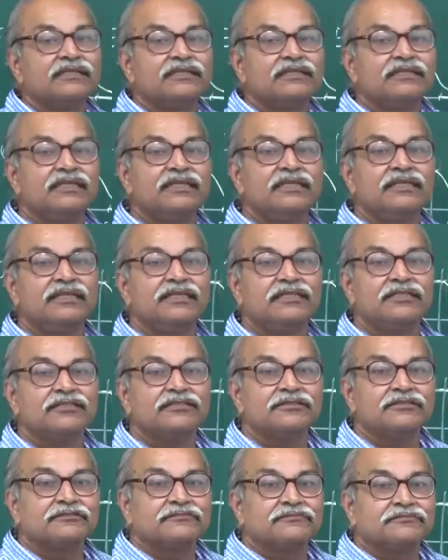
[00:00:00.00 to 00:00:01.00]
the
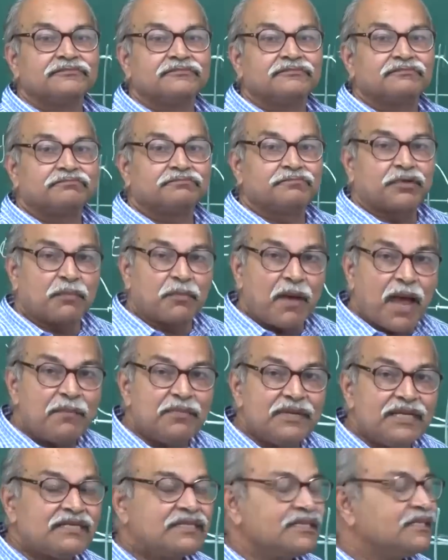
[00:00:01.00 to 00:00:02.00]

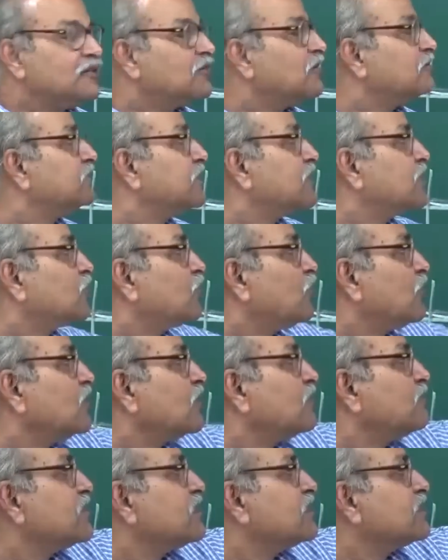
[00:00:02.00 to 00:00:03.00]
probability of this
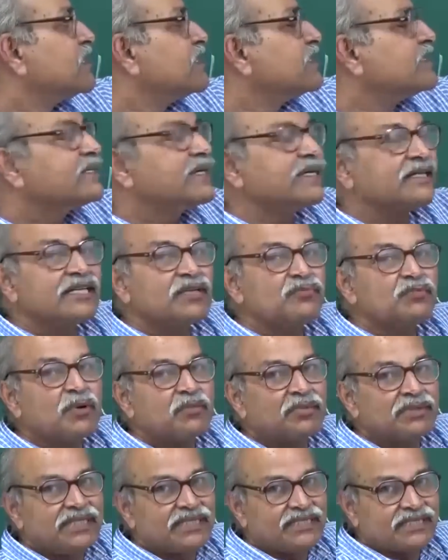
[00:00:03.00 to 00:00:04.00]
quantum states getting
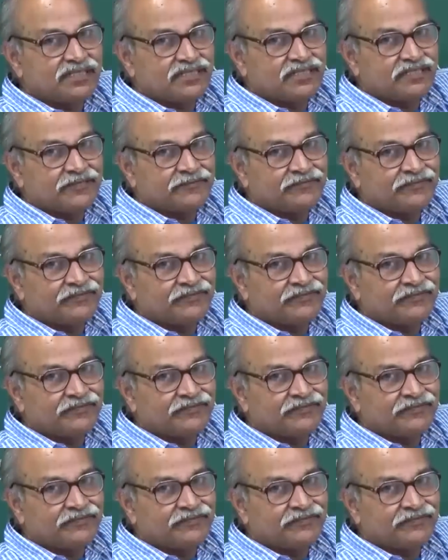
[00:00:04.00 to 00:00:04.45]
populated.